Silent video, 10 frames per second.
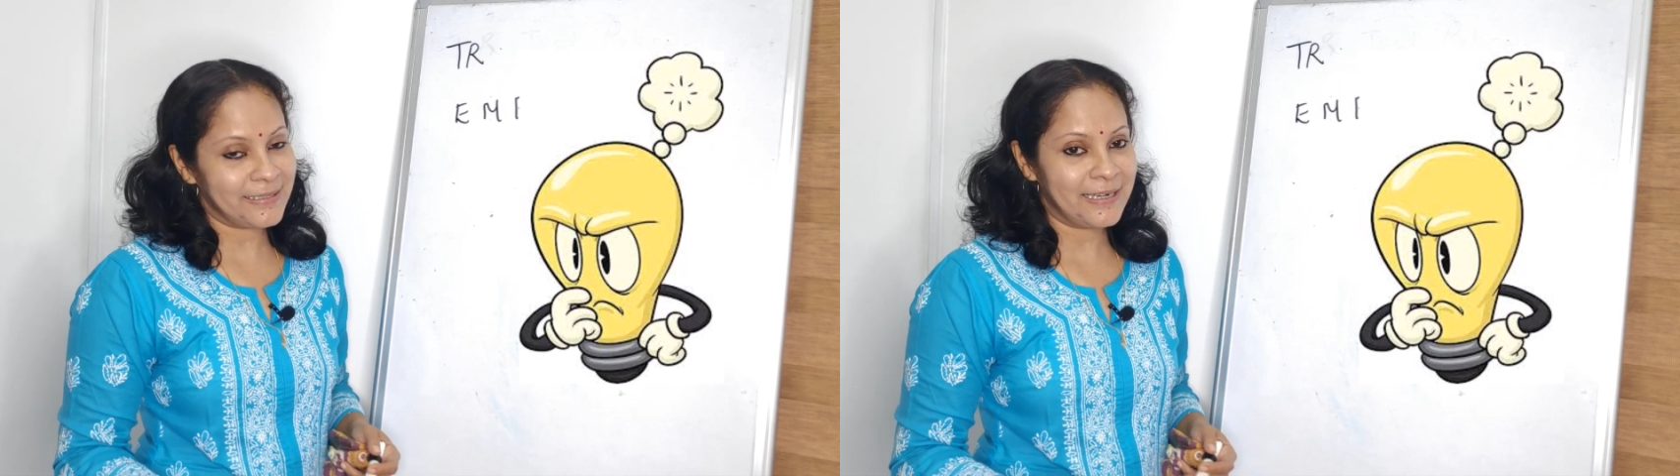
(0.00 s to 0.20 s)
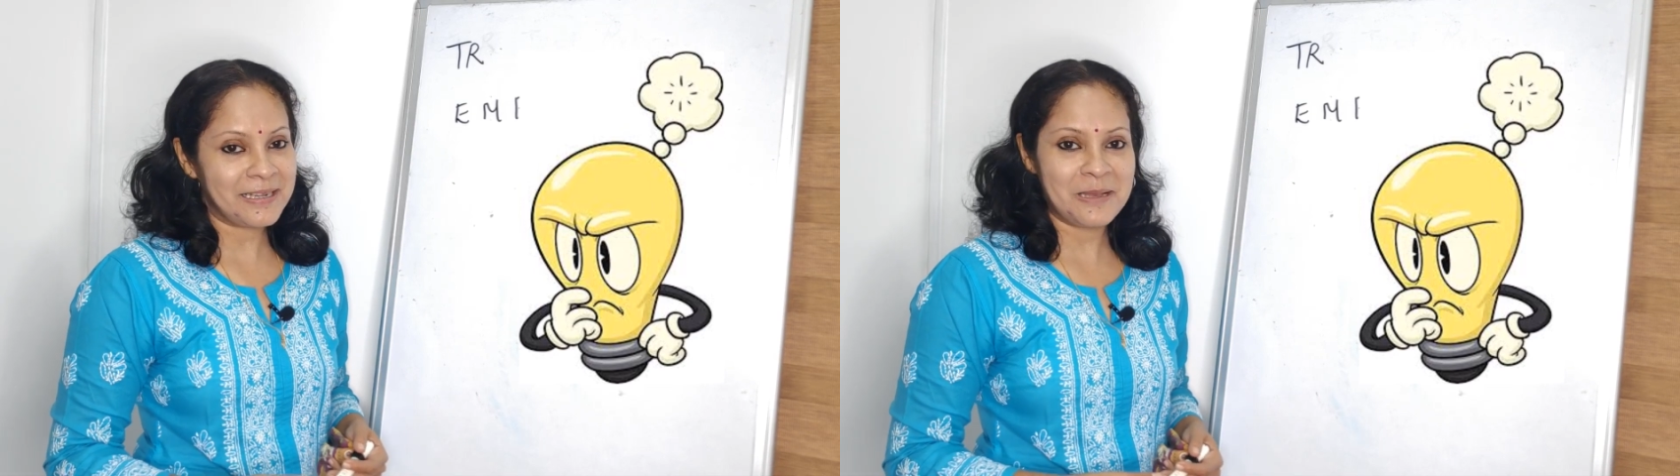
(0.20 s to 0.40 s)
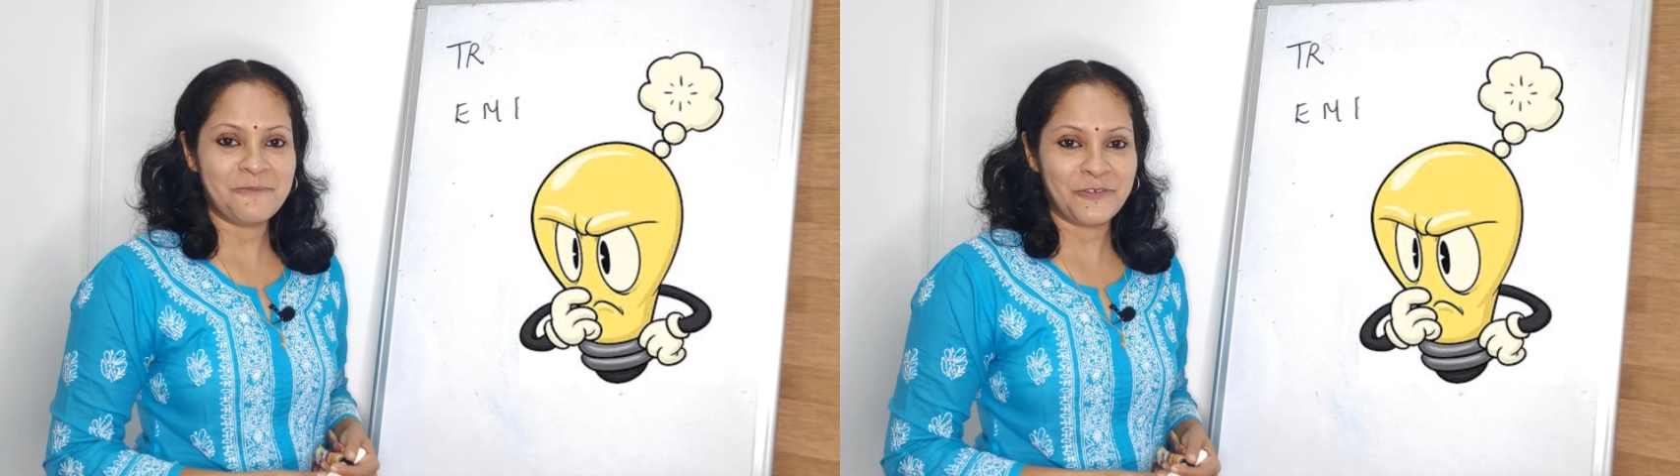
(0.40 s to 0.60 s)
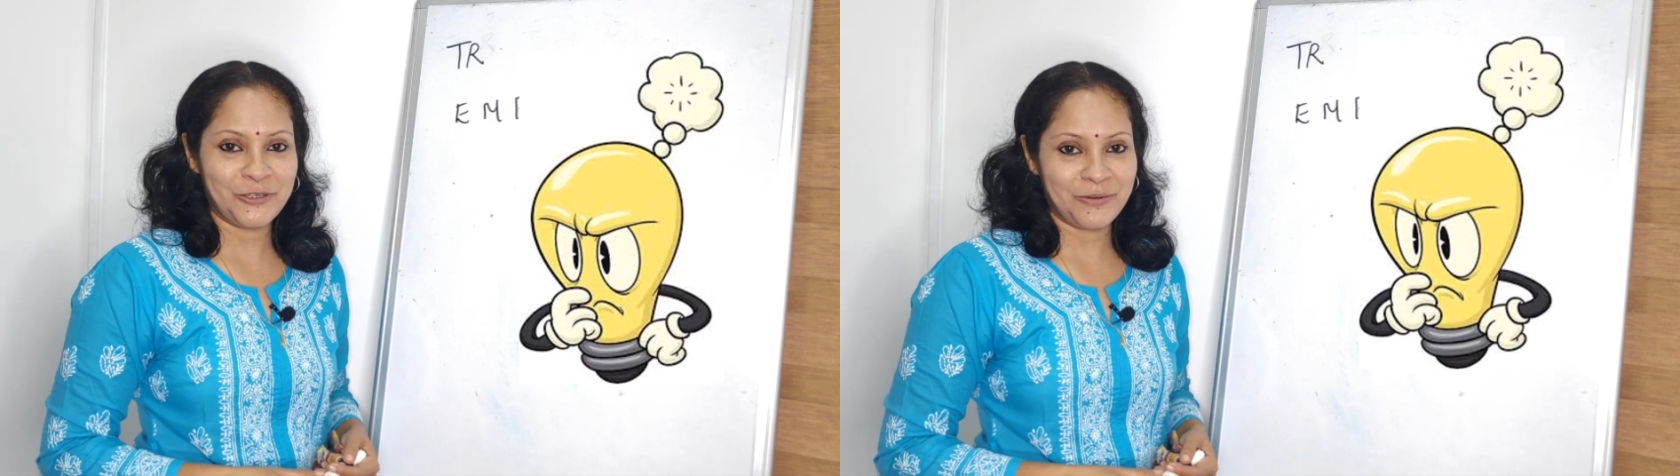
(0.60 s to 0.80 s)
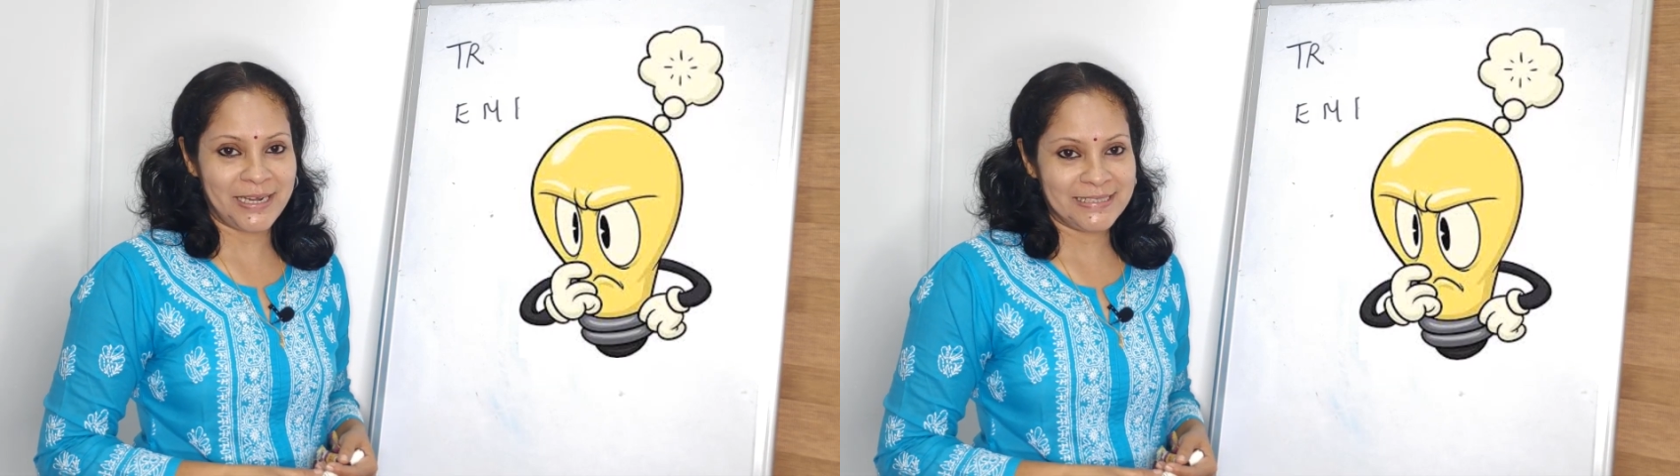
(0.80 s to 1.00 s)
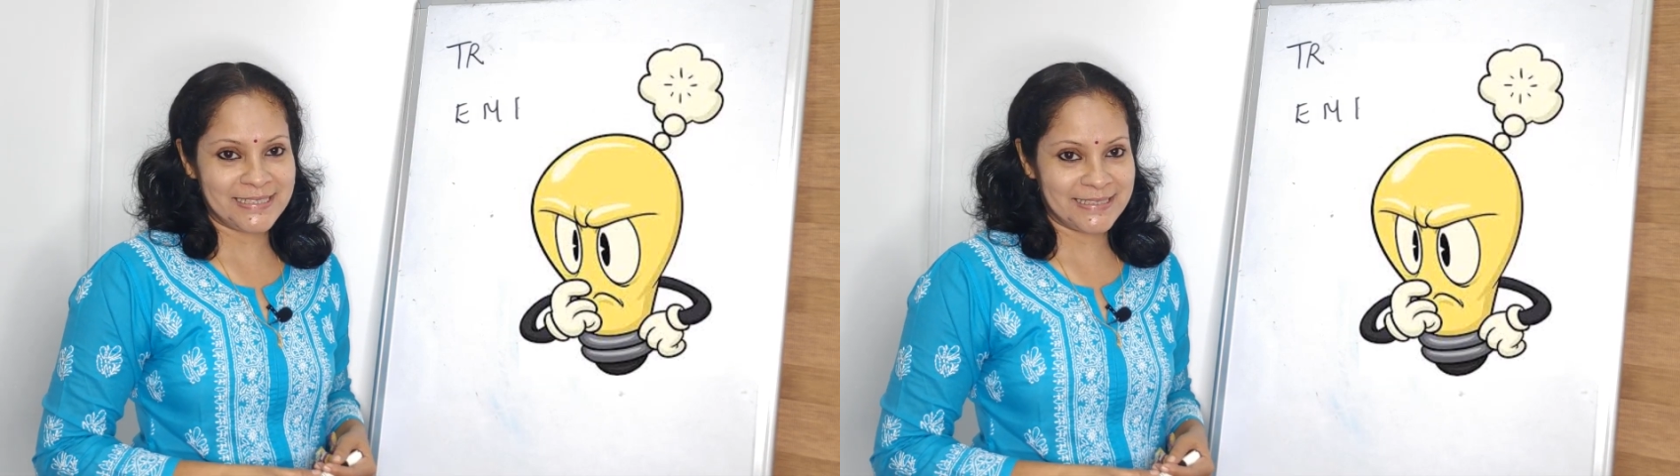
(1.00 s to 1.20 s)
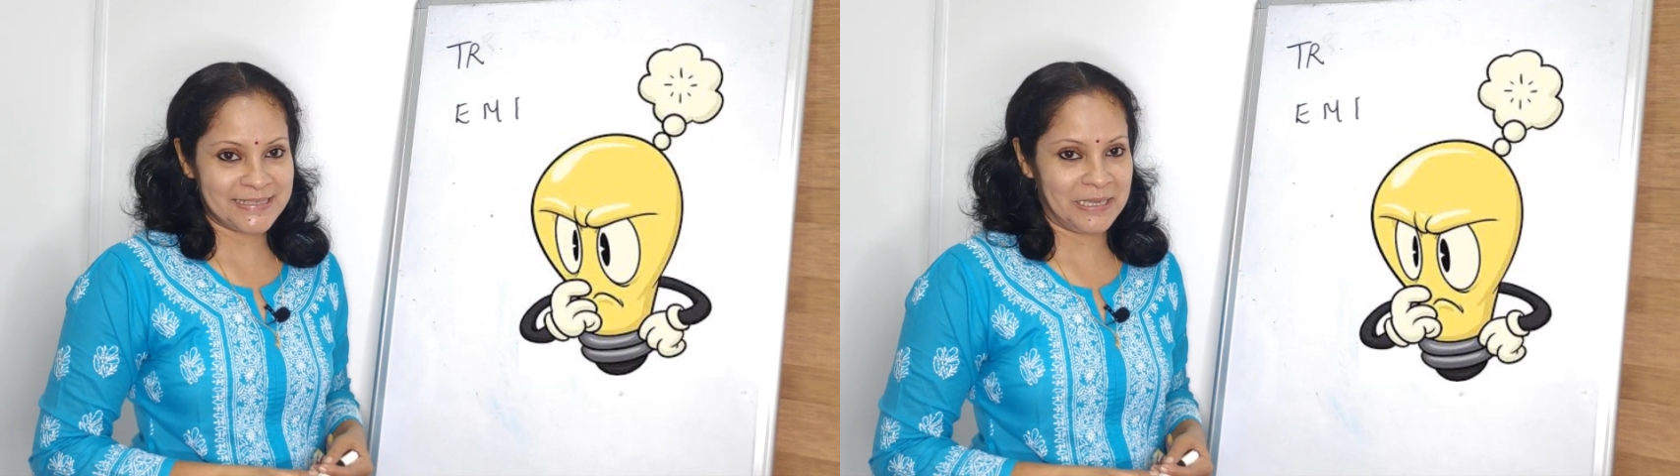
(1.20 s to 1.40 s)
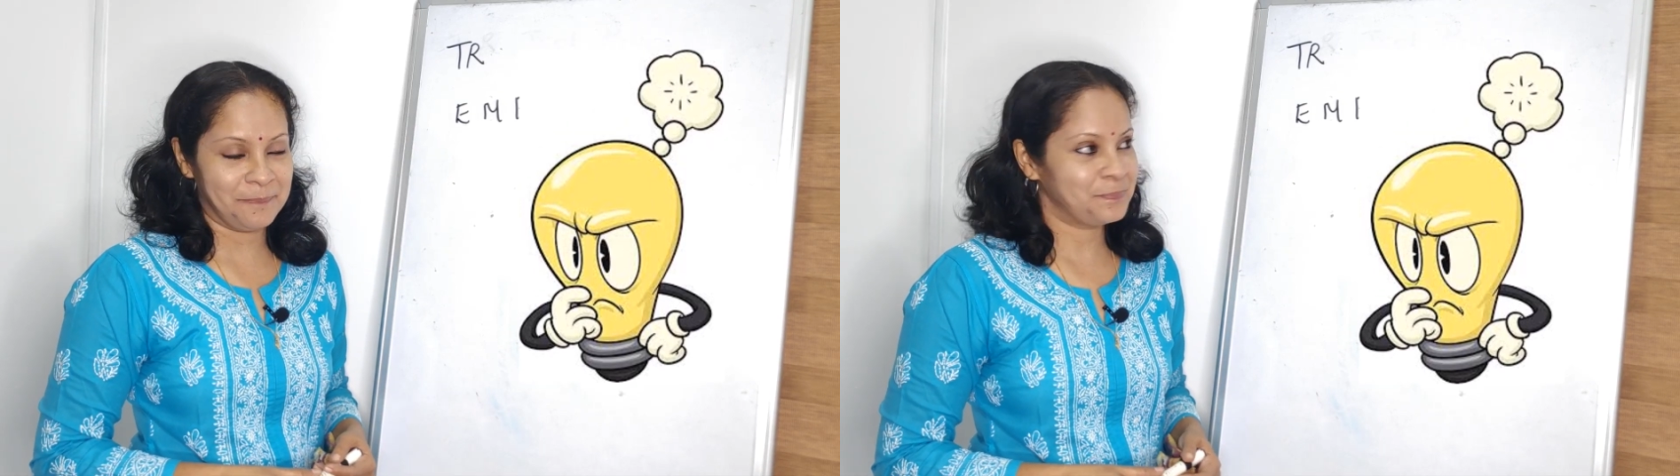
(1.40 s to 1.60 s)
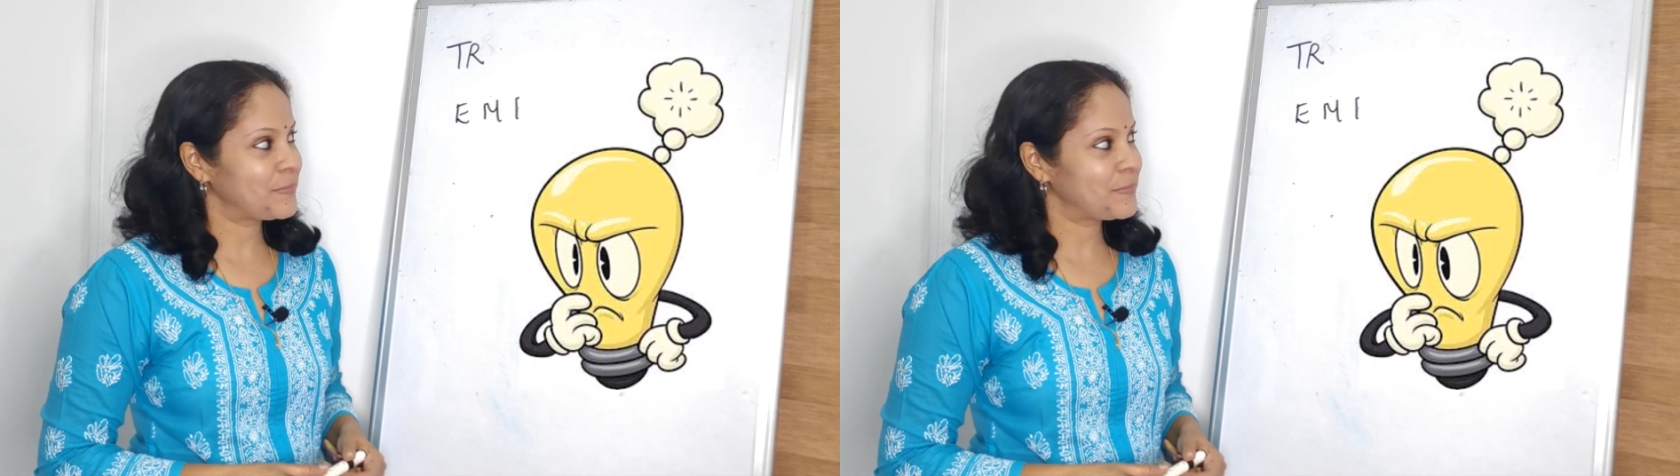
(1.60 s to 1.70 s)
can come for your IELTS exam.